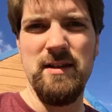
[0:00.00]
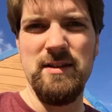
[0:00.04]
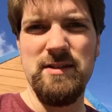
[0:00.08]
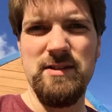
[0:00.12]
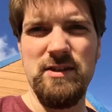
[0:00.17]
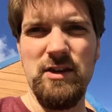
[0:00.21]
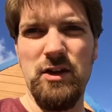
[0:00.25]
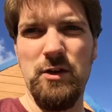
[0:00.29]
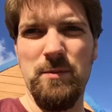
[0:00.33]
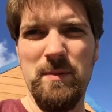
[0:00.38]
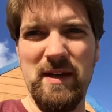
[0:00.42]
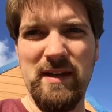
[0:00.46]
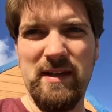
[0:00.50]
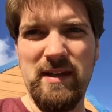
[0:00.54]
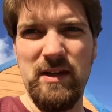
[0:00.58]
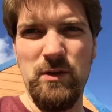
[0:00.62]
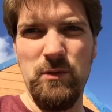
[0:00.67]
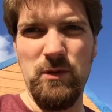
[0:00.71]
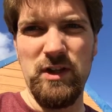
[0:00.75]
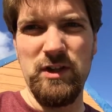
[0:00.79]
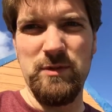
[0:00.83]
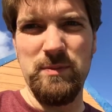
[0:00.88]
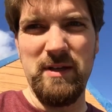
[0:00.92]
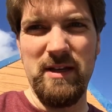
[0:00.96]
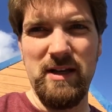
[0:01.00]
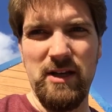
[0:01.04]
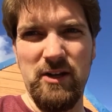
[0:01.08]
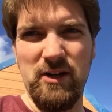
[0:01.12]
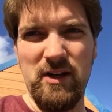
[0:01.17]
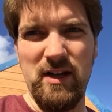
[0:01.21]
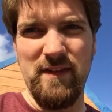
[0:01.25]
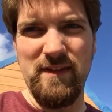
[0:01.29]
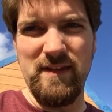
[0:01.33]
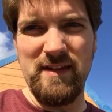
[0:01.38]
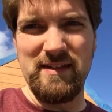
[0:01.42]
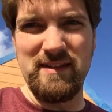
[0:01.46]
So my kid wants me to go
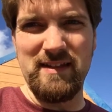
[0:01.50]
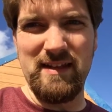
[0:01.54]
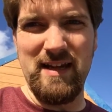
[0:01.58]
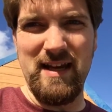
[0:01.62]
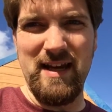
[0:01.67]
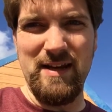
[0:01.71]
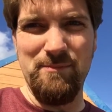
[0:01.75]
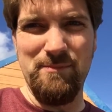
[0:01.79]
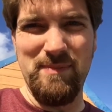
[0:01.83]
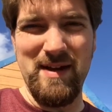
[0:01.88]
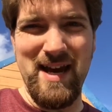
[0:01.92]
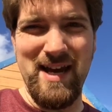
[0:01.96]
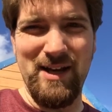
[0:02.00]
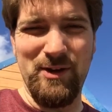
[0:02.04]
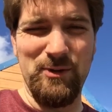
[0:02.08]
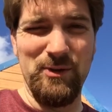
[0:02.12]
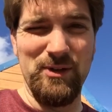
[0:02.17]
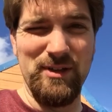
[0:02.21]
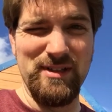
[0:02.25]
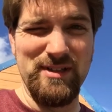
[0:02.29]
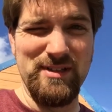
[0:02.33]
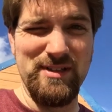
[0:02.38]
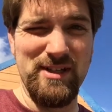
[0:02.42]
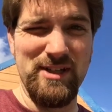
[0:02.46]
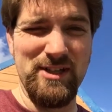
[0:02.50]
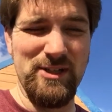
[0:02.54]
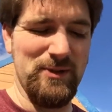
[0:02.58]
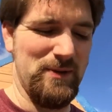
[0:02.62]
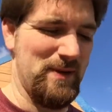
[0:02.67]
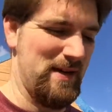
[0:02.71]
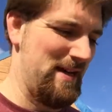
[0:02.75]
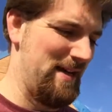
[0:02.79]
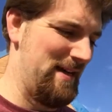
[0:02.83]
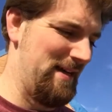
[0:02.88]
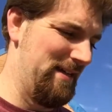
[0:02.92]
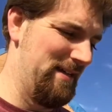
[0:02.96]
down this slide backwards, so
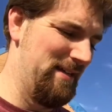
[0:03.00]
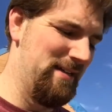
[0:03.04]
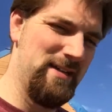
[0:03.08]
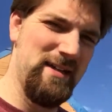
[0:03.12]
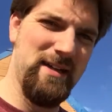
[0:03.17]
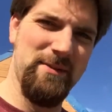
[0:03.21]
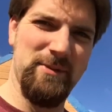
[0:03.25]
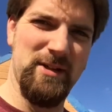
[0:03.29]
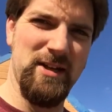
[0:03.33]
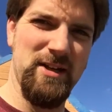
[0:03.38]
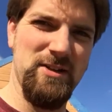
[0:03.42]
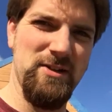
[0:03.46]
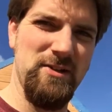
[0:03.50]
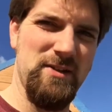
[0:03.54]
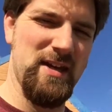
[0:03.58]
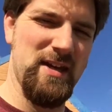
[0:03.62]
I'm gonna do